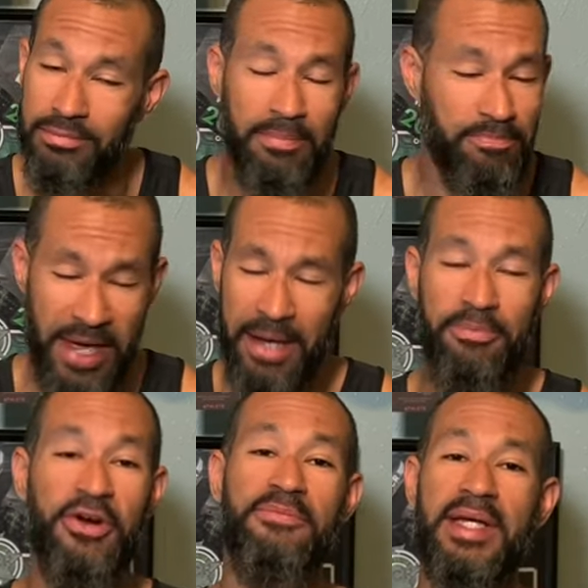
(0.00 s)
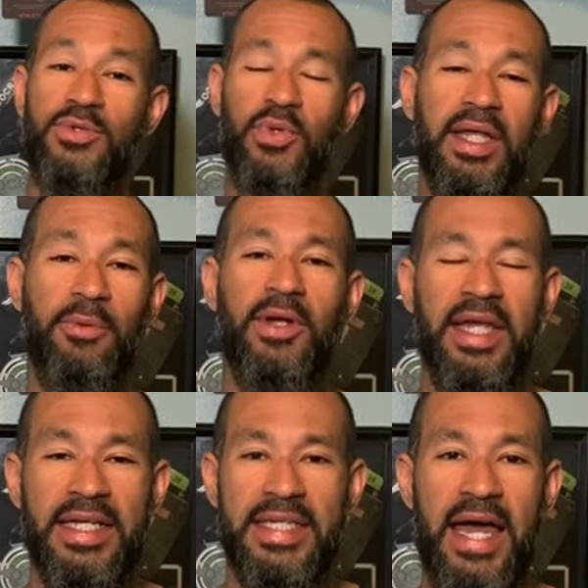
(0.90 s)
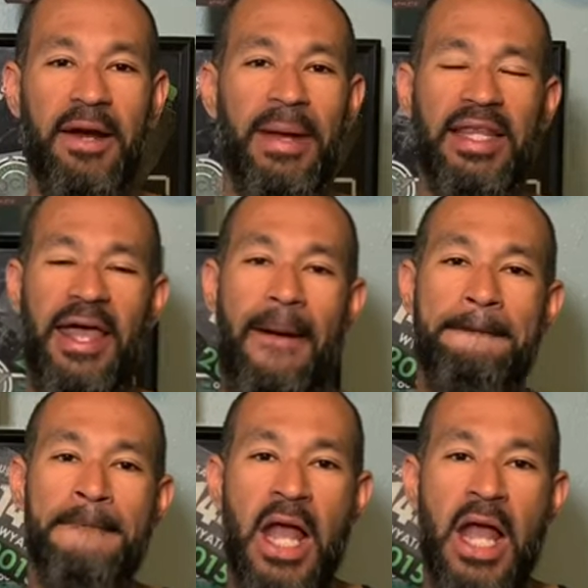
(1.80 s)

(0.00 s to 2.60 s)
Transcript: big improvements, really, really excited about that.